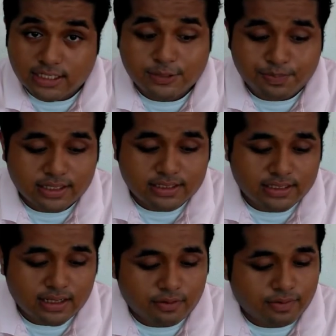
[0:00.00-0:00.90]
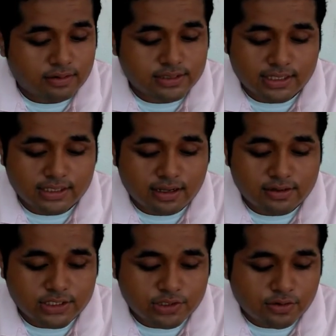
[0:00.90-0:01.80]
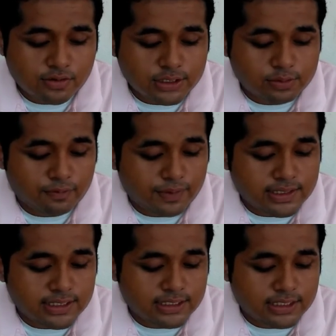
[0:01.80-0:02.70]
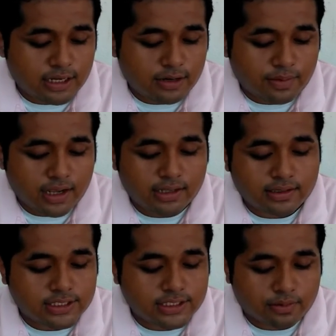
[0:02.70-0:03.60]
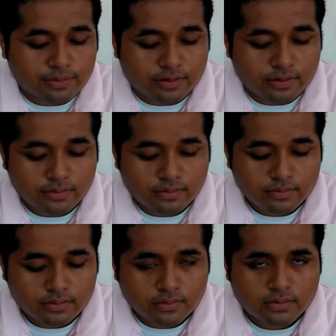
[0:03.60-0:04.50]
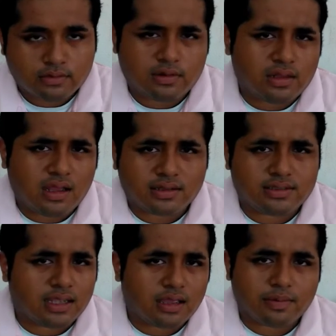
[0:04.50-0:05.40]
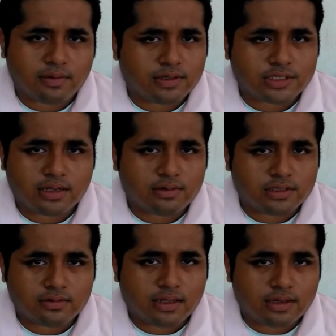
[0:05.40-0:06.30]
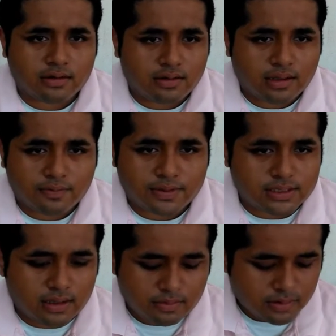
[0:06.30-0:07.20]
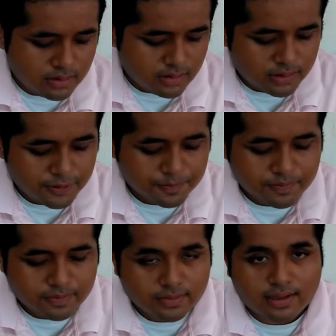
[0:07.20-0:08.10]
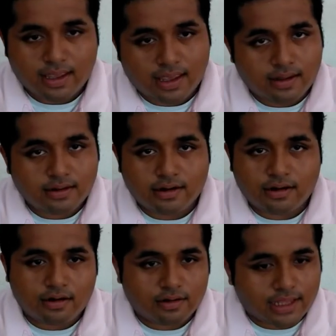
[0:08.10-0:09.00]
It is expected that around 10,000 tourists will visit CNMI this summer. Well, hot damn, I wish they would do that here in the FSM. And in